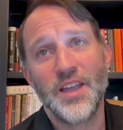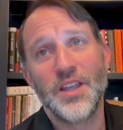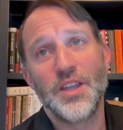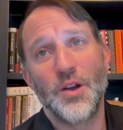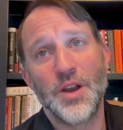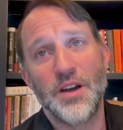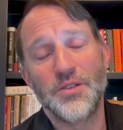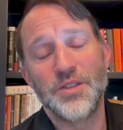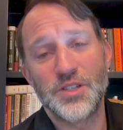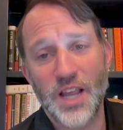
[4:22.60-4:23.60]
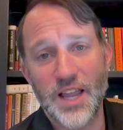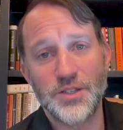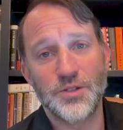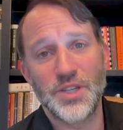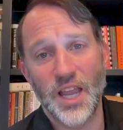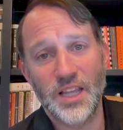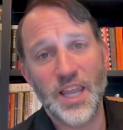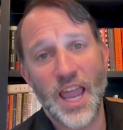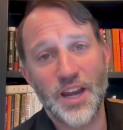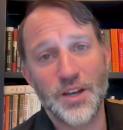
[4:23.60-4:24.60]
here in the States, you're seeing in
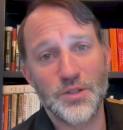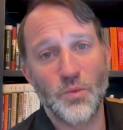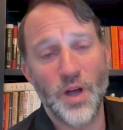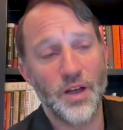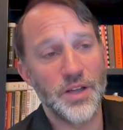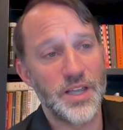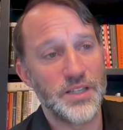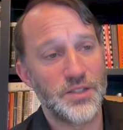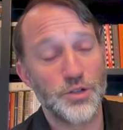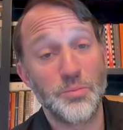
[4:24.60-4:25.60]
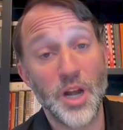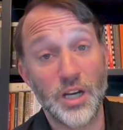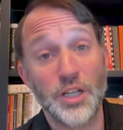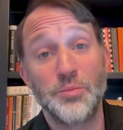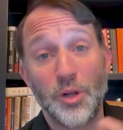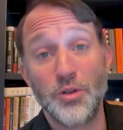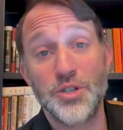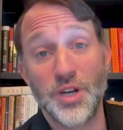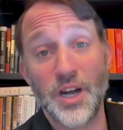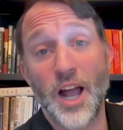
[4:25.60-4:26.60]
Canada as well, is there's been an
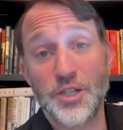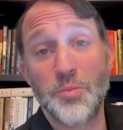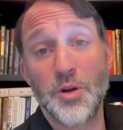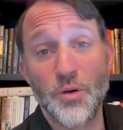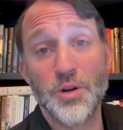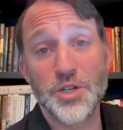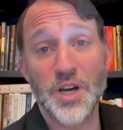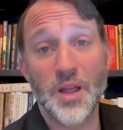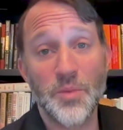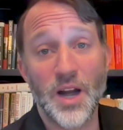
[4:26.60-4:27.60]
explosion in entrepreneurship.